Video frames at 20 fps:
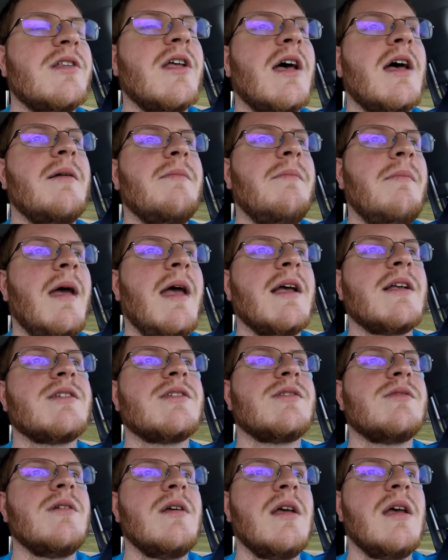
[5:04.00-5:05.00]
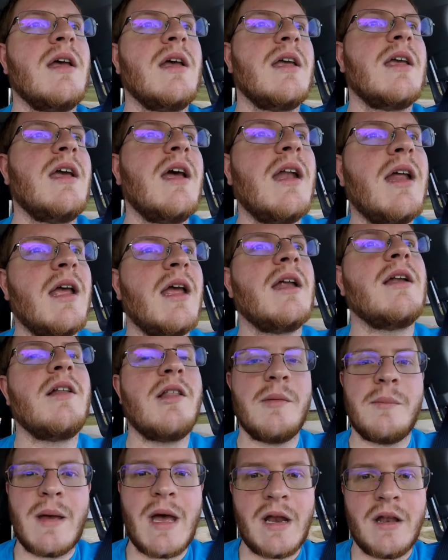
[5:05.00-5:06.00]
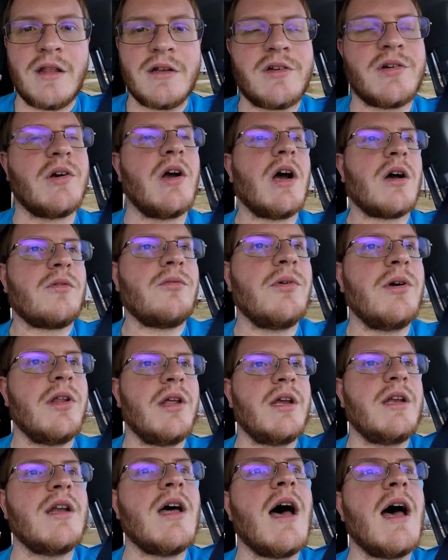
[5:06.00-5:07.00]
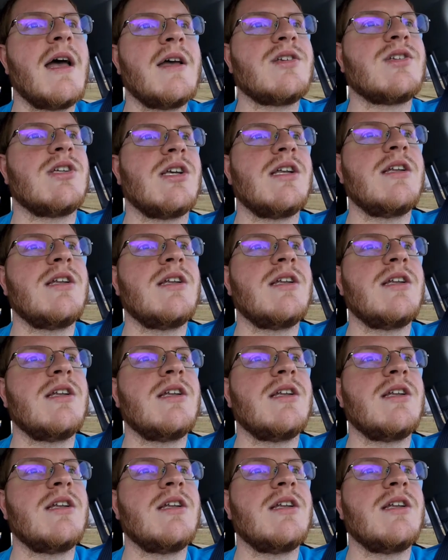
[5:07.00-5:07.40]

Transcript: that makes getting into the bed of the truck really nice,